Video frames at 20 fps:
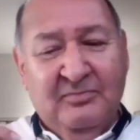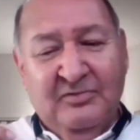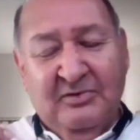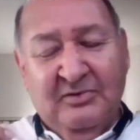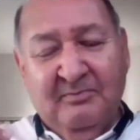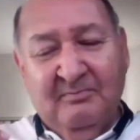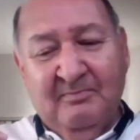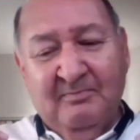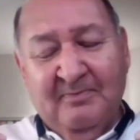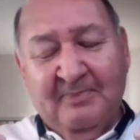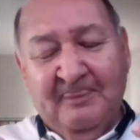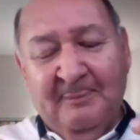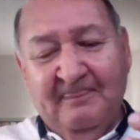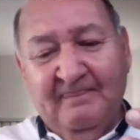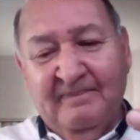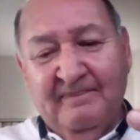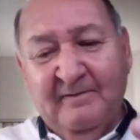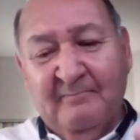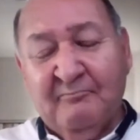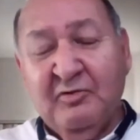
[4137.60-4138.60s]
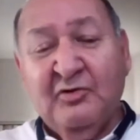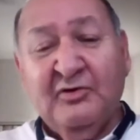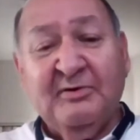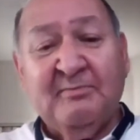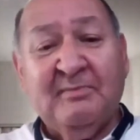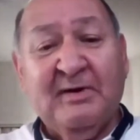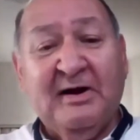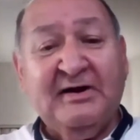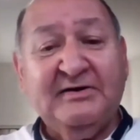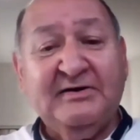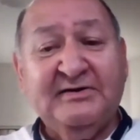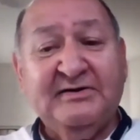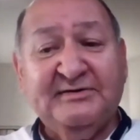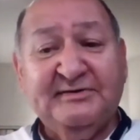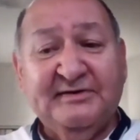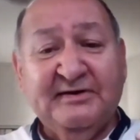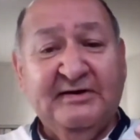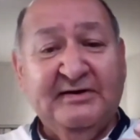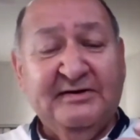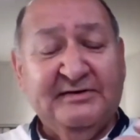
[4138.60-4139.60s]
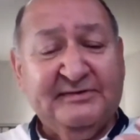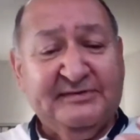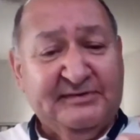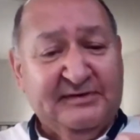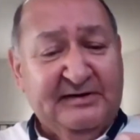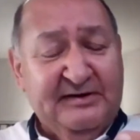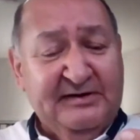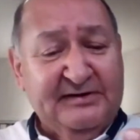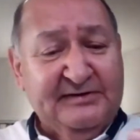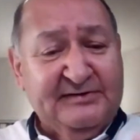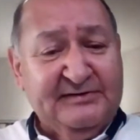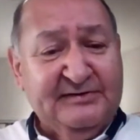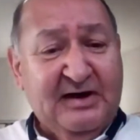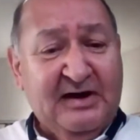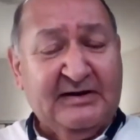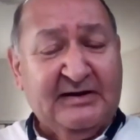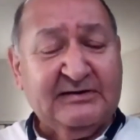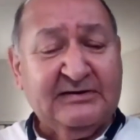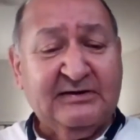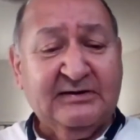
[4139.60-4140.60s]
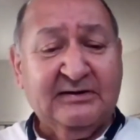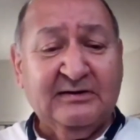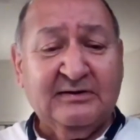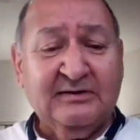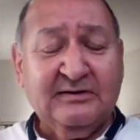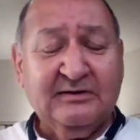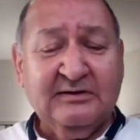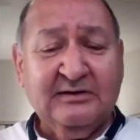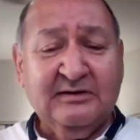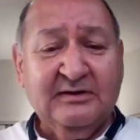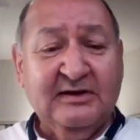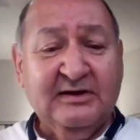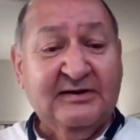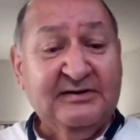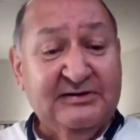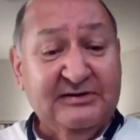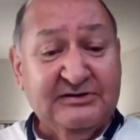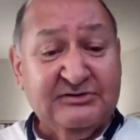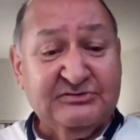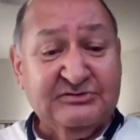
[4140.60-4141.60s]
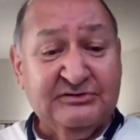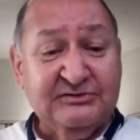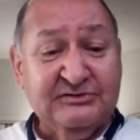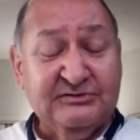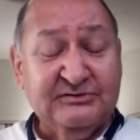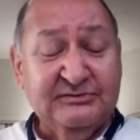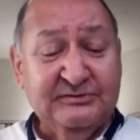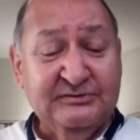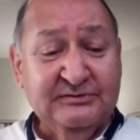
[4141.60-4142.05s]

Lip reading: The Buddha mind is not conditioned.